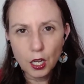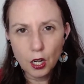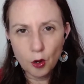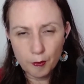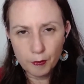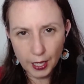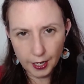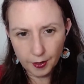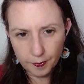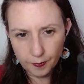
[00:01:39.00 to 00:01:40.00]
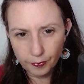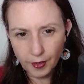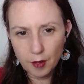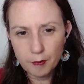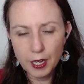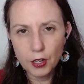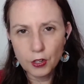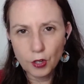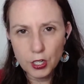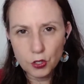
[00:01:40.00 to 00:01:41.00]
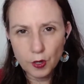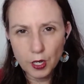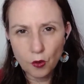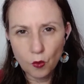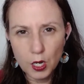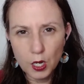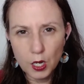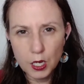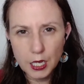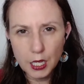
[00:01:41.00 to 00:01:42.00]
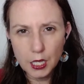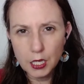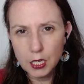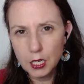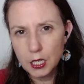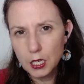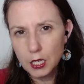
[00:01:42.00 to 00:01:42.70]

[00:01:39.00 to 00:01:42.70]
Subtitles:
urban planning. And my undergraduate was in